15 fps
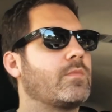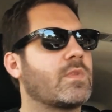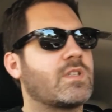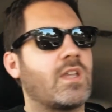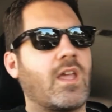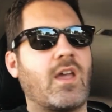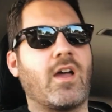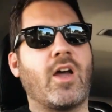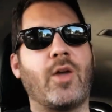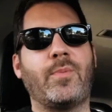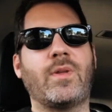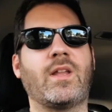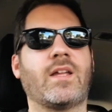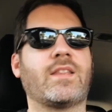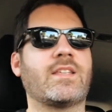So yeah, I hope
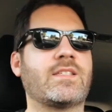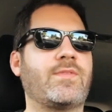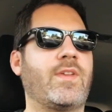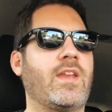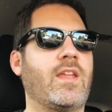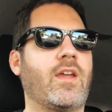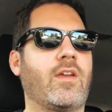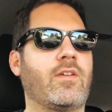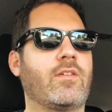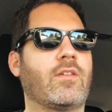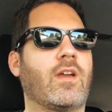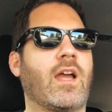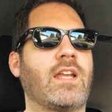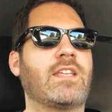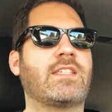you liked this video.
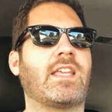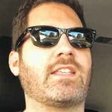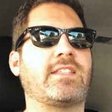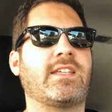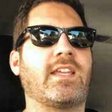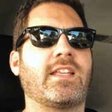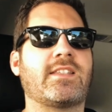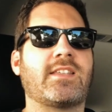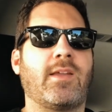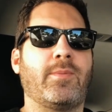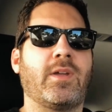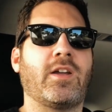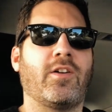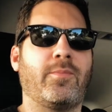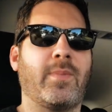I just had to get
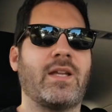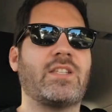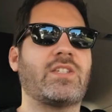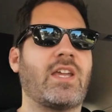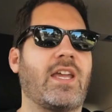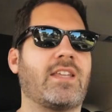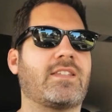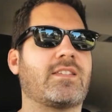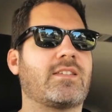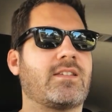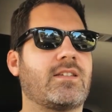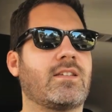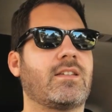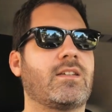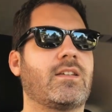something off my
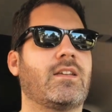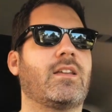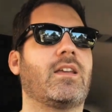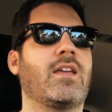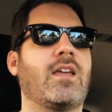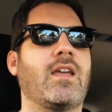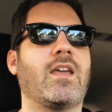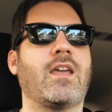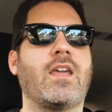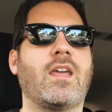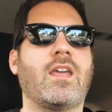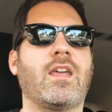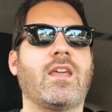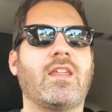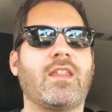chest.
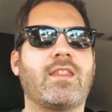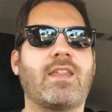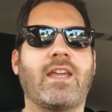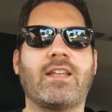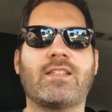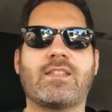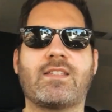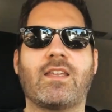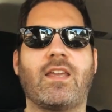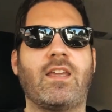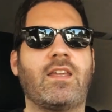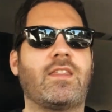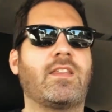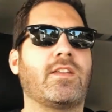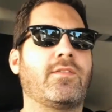Thanks,
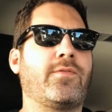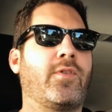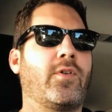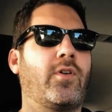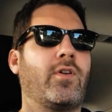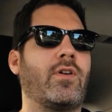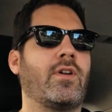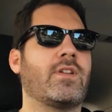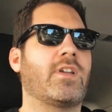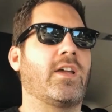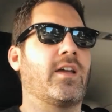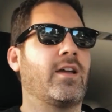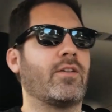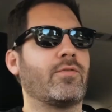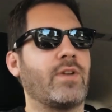Ethan, for
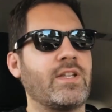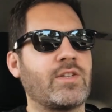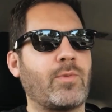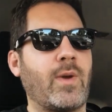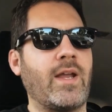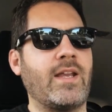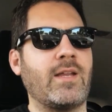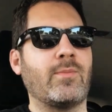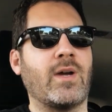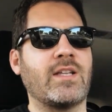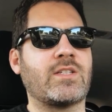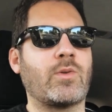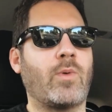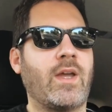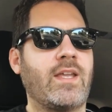retweeting my
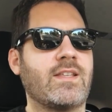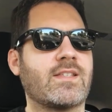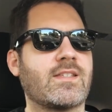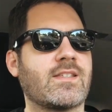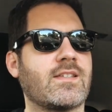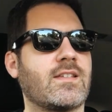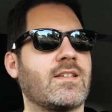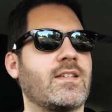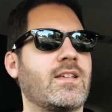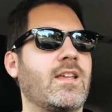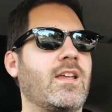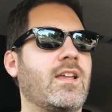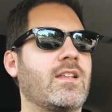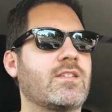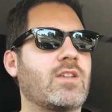tweets.
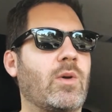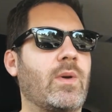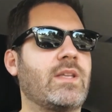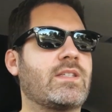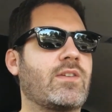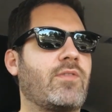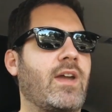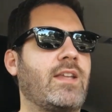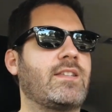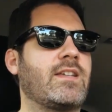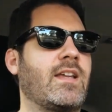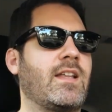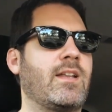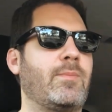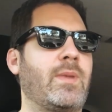It's always great to
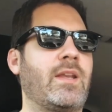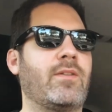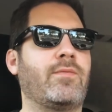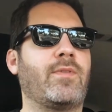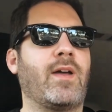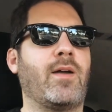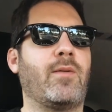get a bit of